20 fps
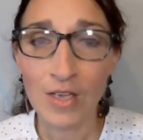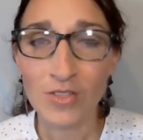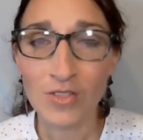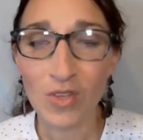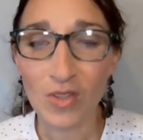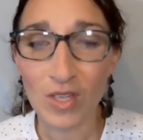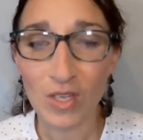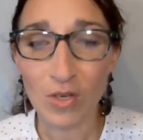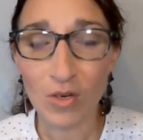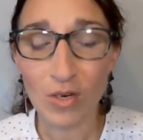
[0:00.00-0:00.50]

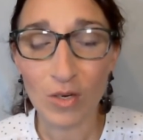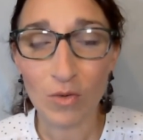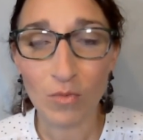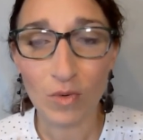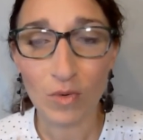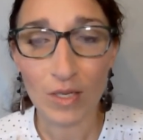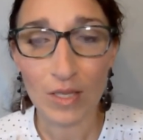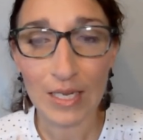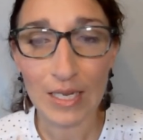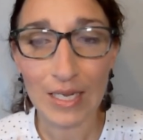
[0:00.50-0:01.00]
so that you
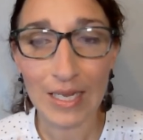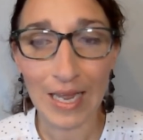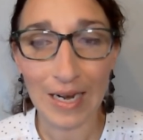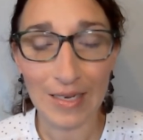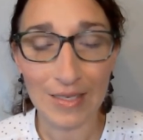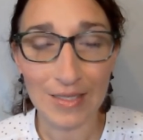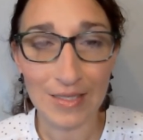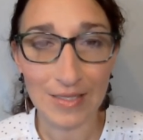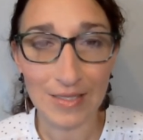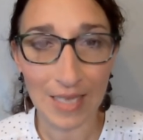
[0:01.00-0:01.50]
can really
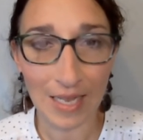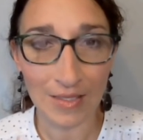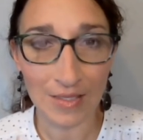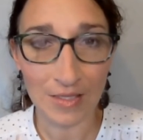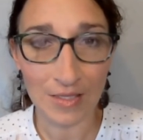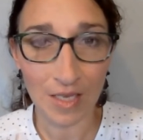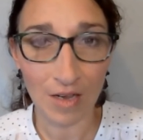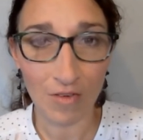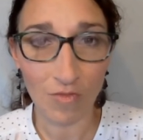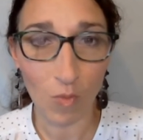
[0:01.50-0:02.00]
get a
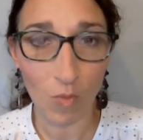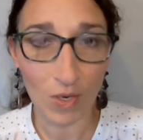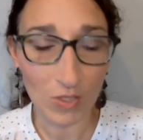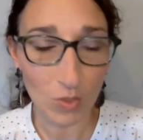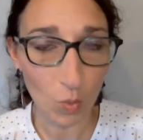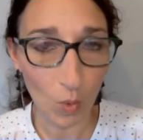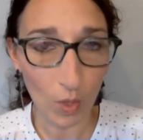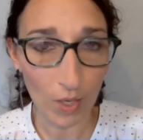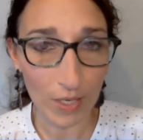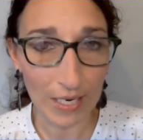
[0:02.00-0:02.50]
sense of
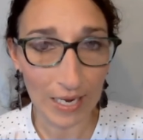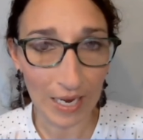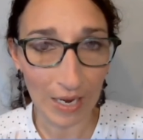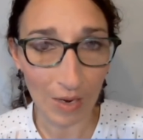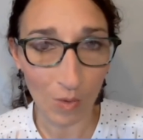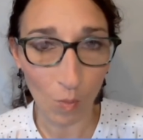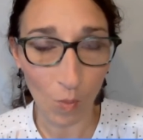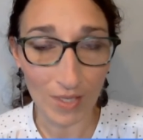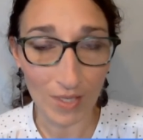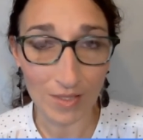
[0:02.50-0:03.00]
what's
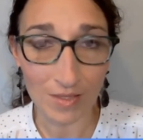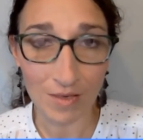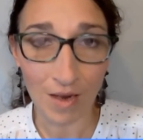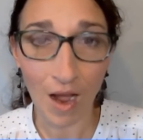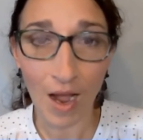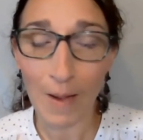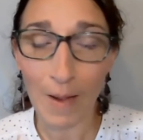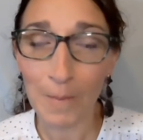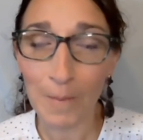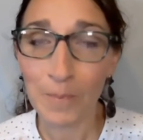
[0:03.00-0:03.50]
working and what's
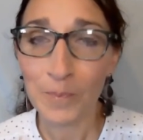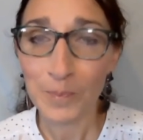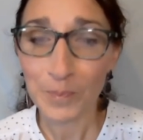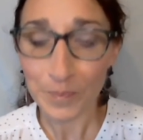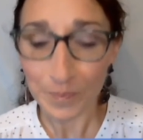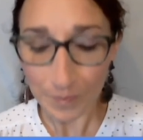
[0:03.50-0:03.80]
not